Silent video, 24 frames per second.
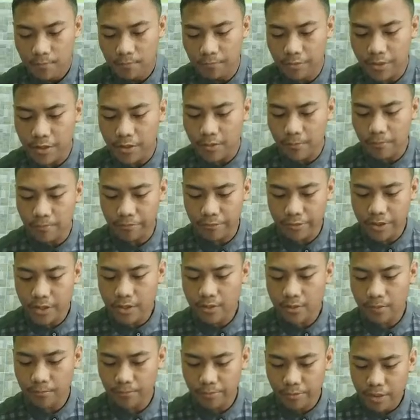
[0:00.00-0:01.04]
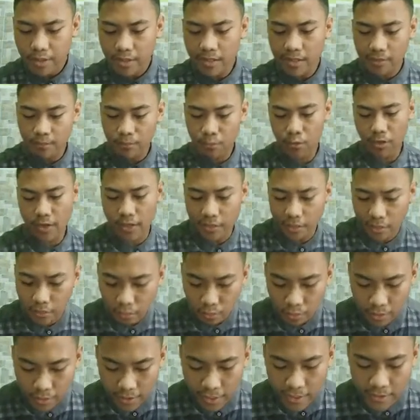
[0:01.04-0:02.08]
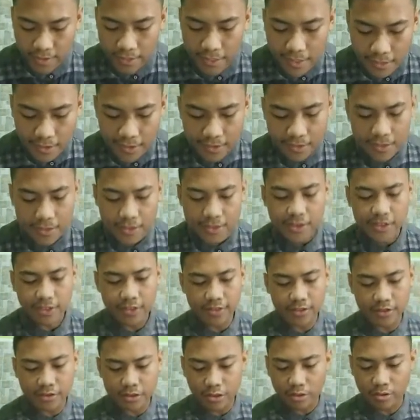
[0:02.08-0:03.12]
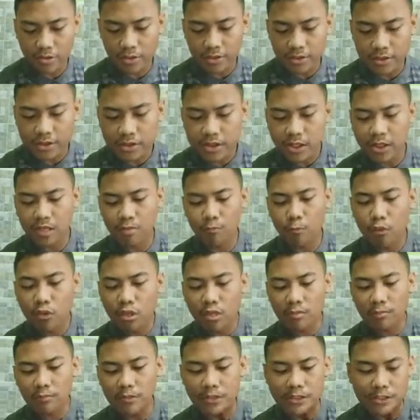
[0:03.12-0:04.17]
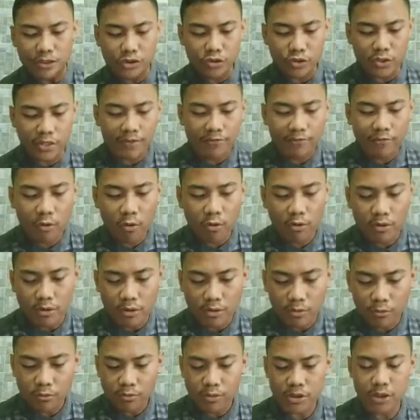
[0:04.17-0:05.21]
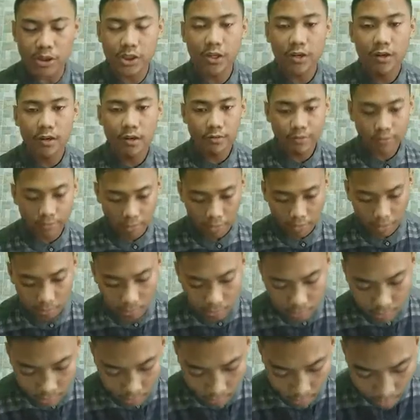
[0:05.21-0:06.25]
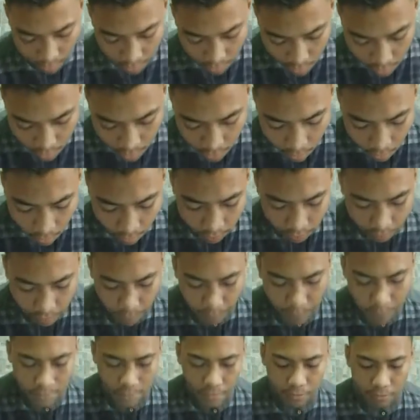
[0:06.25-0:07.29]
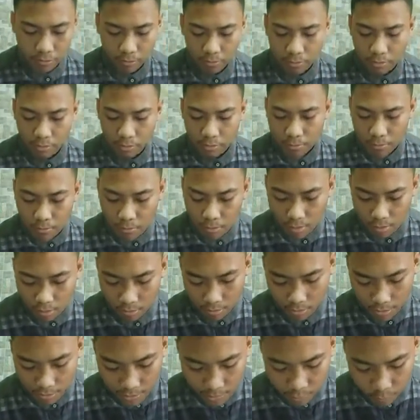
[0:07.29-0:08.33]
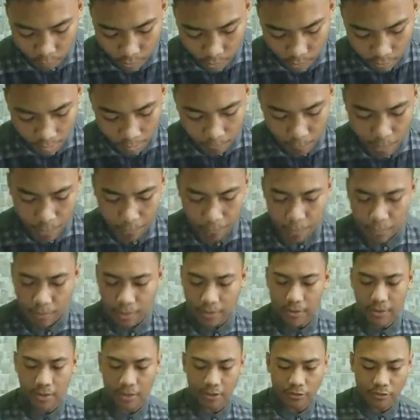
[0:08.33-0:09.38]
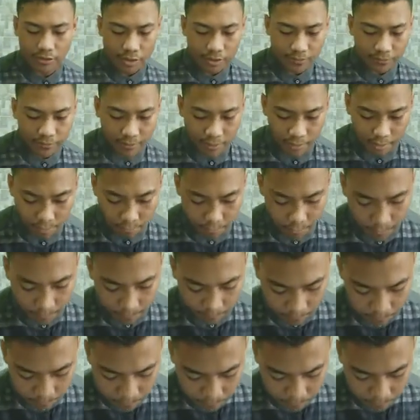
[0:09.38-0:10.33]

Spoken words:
bring cell phone at school. Get is the teacher and just the teacher responsibility to give all the knowledge for the student on formal curriculum on the kid without smartphone and technology advancement.